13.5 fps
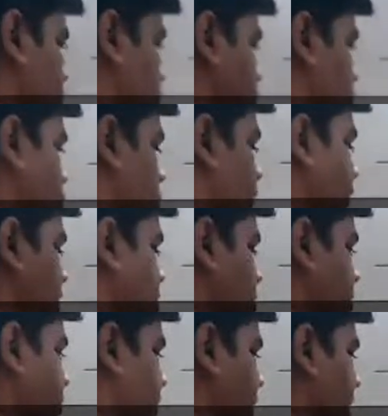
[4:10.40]
u of x
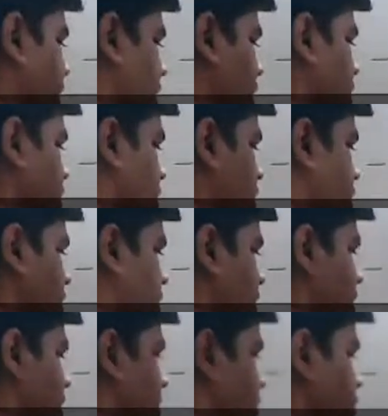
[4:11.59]
comma y is